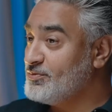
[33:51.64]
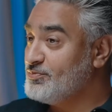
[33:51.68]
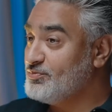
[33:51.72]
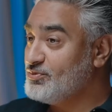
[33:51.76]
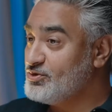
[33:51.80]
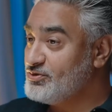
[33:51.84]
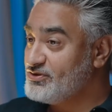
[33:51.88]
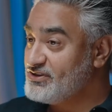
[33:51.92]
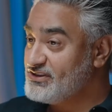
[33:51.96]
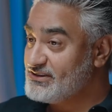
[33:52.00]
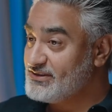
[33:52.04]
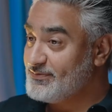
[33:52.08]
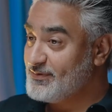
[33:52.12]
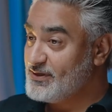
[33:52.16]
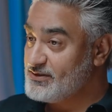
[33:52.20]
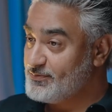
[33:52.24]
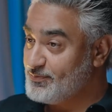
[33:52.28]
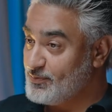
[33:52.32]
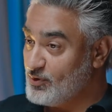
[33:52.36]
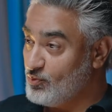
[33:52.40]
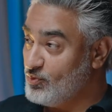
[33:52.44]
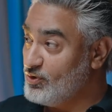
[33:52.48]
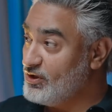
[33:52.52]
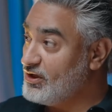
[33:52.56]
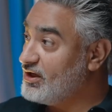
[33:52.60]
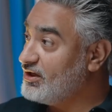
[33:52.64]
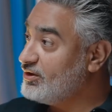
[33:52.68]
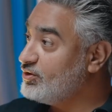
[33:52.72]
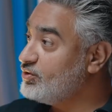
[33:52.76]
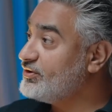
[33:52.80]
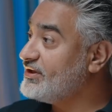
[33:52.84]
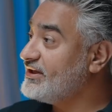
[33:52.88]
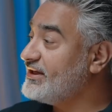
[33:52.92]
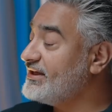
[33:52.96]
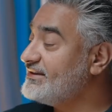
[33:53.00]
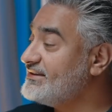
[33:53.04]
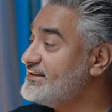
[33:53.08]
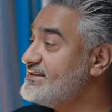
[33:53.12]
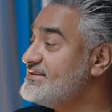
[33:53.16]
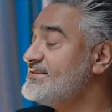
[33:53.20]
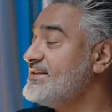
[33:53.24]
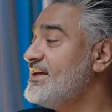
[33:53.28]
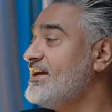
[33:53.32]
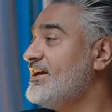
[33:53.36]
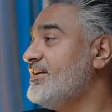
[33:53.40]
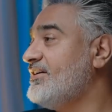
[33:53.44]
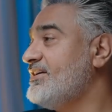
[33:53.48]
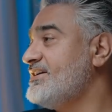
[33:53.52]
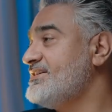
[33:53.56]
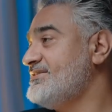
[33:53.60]
computing space, but we are looking at these
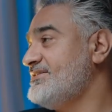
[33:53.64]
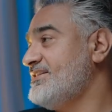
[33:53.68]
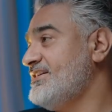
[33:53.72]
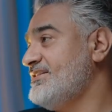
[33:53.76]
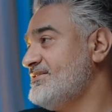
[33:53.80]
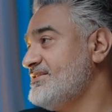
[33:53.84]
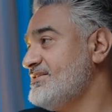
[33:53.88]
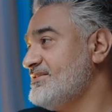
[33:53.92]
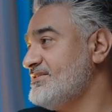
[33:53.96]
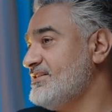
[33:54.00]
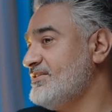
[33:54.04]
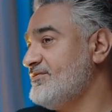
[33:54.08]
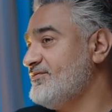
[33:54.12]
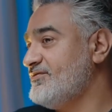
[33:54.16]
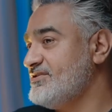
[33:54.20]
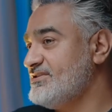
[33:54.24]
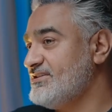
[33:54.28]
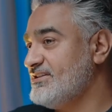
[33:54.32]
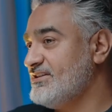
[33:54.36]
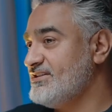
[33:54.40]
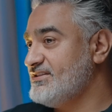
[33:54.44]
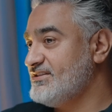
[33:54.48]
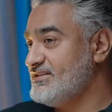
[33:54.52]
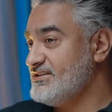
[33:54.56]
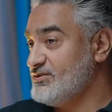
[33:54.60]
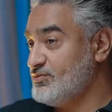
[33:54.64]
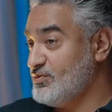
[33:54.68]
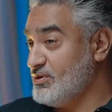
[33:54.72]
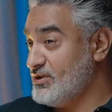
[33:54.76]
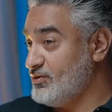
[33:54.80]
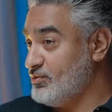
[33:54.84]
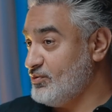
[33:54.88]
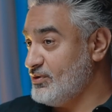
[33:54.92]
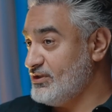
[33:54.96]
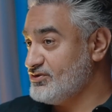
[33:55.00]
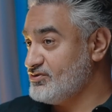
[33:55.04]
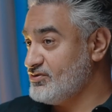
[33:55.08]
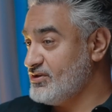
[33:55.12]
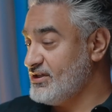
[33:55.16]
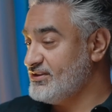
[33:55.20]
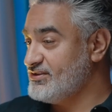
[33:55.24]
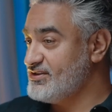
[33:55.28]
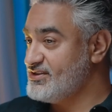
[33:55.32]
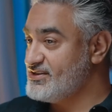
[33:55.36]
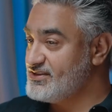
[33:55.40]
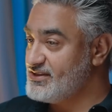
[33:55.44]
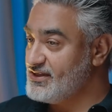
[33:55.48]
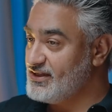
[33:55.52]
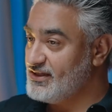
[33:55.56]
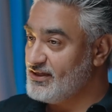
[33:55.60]
AI centers and facilities. We're trying
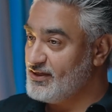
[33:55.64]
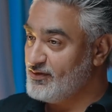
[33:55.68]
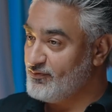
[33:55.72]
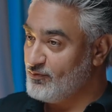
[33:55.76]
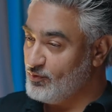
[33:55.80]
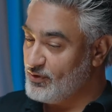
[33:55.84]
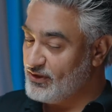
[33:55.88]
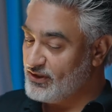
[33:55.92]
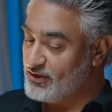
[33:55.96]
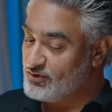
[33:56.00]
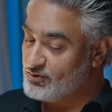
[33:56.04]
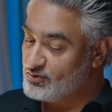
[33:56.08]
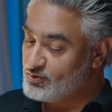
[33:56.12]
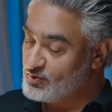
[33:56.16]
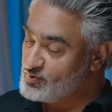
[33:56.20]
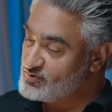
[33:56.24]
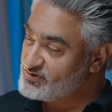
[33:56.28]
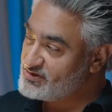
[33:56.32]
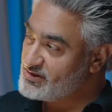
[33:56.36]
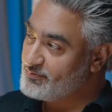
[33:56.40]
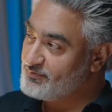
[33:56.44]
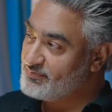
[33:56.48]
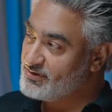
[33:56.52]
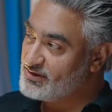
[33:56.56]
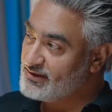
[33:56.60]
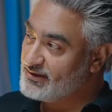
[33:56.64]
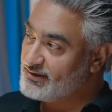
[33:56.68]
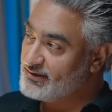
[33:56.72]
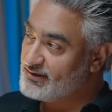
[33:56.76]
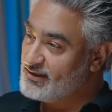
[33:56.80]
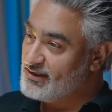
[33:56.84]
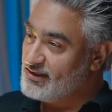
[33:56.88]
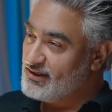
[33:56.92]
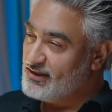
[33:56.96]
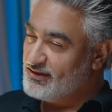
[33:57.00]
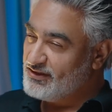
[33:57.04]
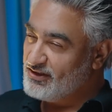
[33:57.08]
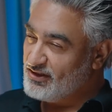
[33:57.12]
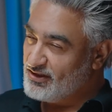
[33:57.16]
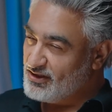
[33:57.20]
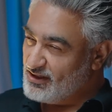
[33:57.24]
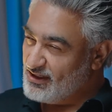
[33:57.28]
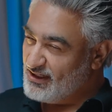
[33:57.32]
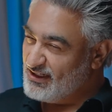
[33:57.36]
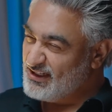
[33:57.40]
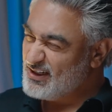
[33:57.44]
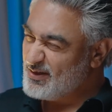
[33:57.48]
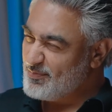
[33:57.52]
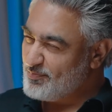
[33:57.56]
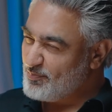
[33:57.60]
to see if we can do something,
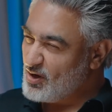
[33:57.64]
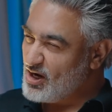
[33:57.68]
a little